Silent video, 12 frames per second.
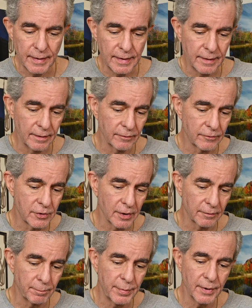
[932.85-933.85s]
It is
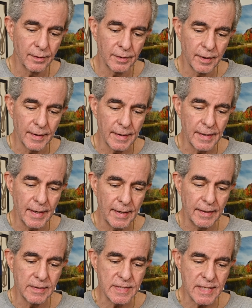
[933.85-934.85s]
just built like
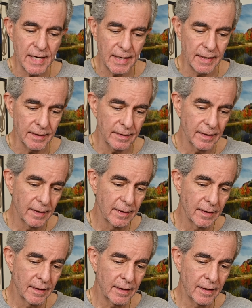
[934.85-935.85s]
a tank,
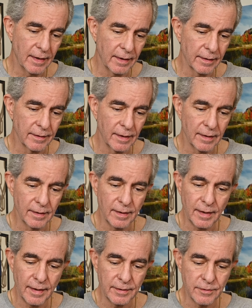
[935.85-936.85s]
and
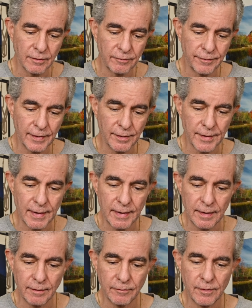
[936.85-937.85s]
I just feel that
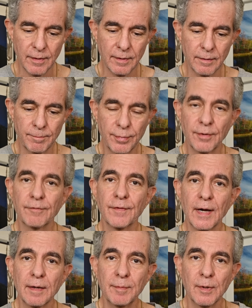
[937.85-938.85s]
it is going to
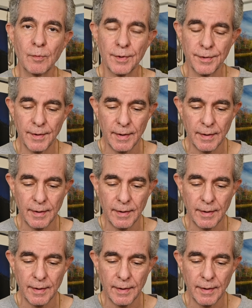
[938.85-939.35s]
provide me with